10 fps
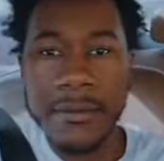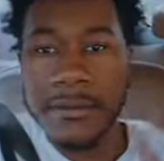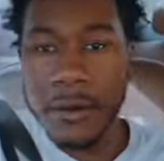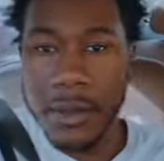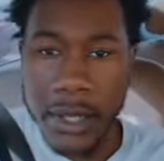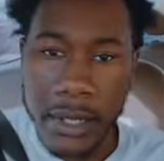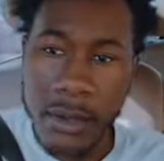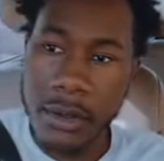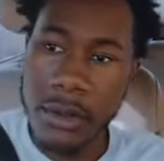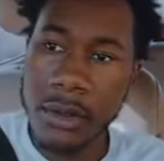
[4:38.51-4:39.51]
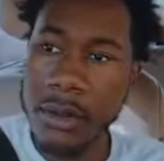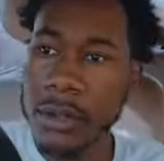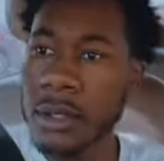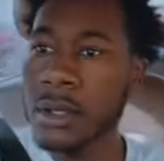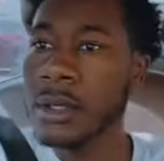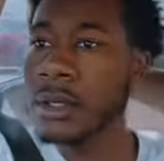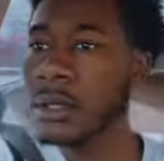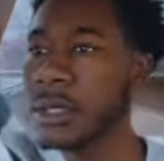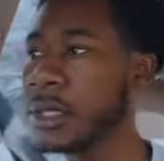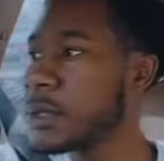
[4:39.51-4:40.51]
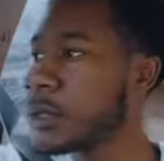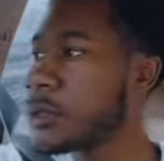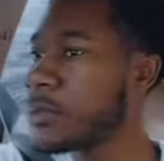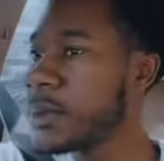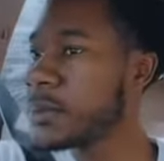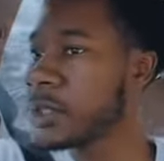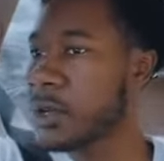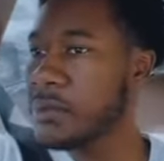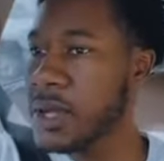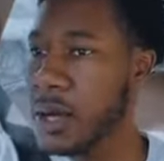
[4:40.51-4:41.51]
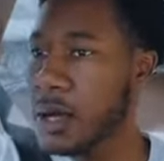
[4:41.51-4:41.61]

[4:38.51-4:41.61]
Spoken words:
for ill, until people show me